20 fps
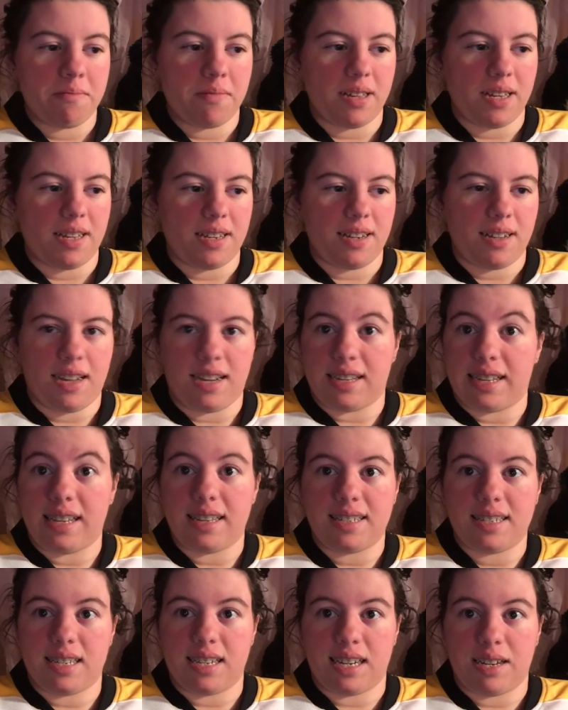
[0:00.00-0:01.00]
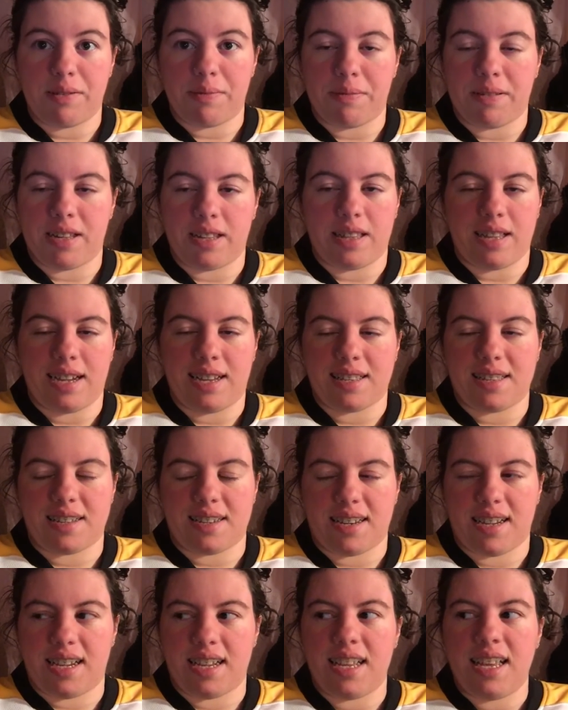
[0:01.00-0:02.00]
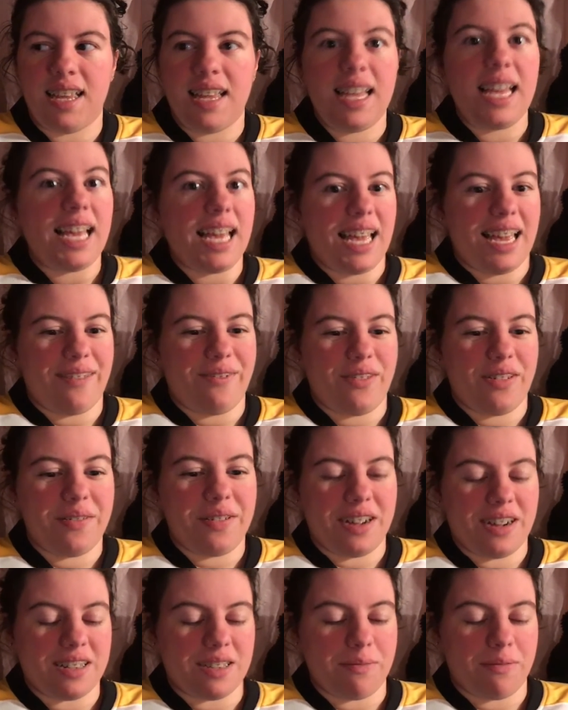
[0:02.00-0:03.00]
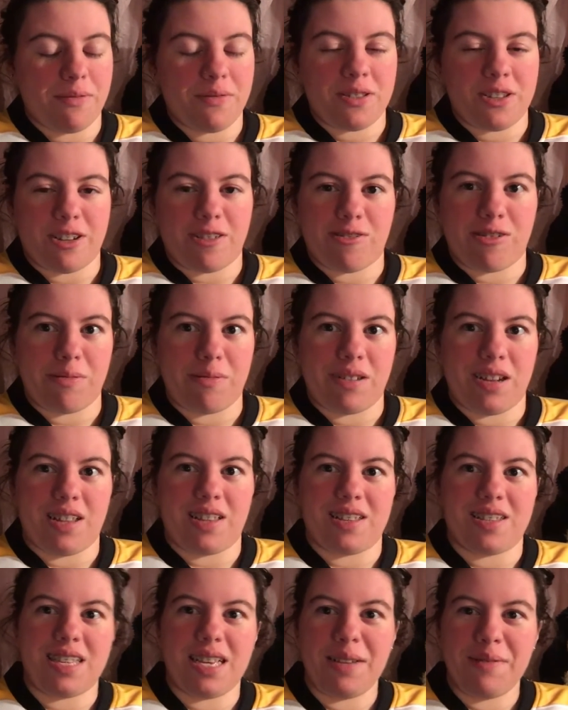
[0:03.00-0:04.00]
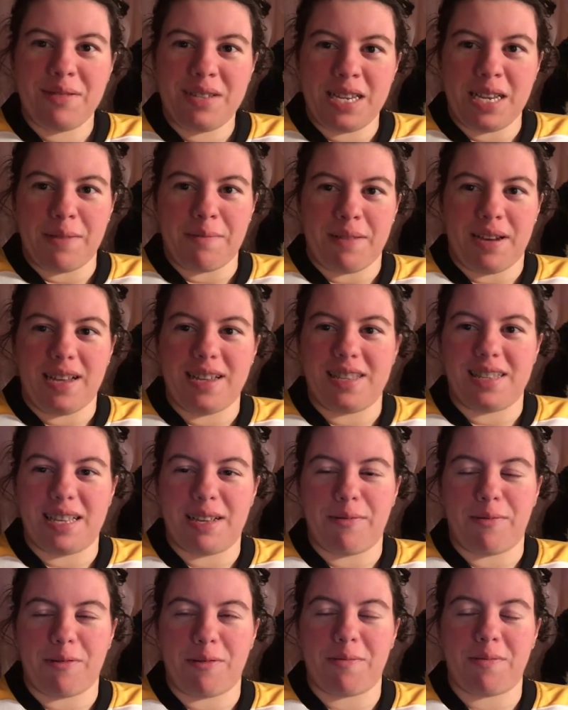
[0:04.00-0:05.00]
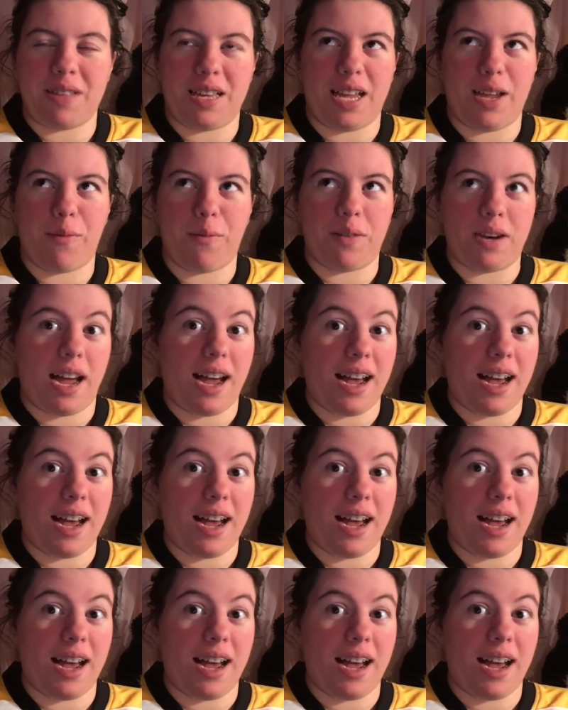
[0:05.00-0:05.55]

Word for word: playing again tonight. We played last night. And fun fact, the Bruins are actually playing the same team as they were playing when